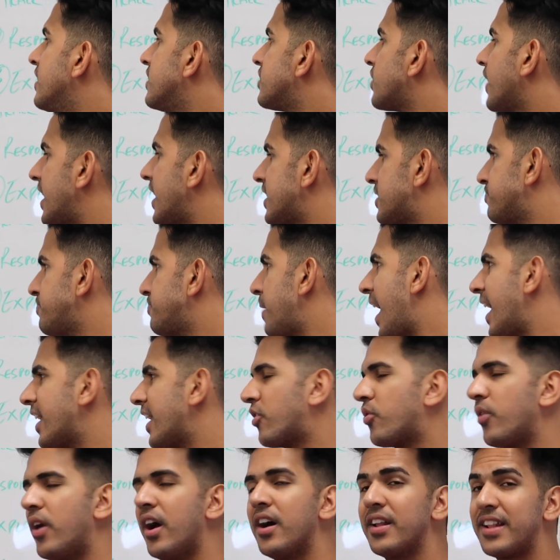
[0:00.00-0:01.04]
So that's
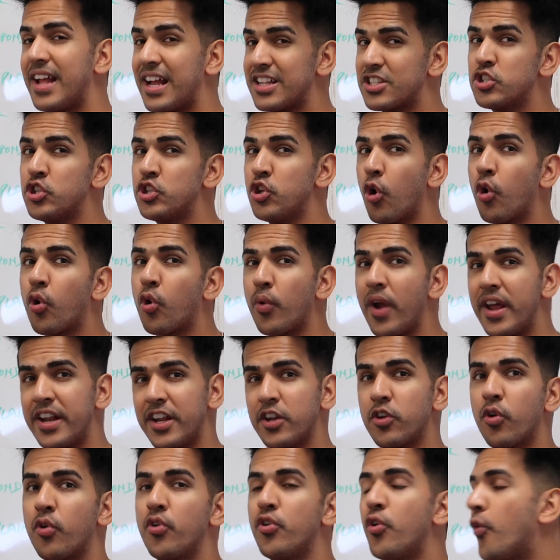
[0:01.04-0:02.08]
bad, that's no
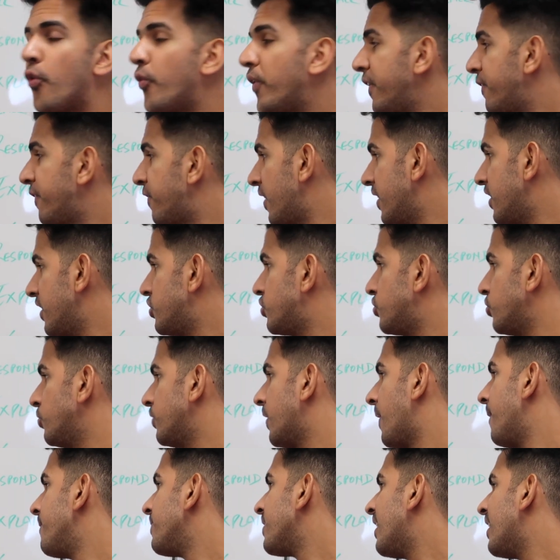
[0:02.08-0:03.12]
credit or no refund
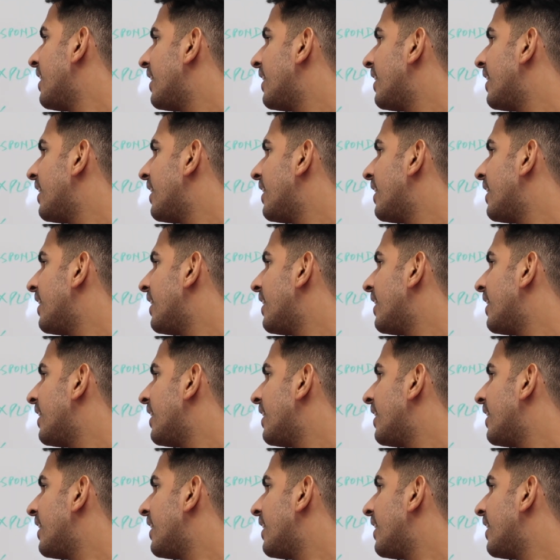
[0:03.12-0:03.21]
issued.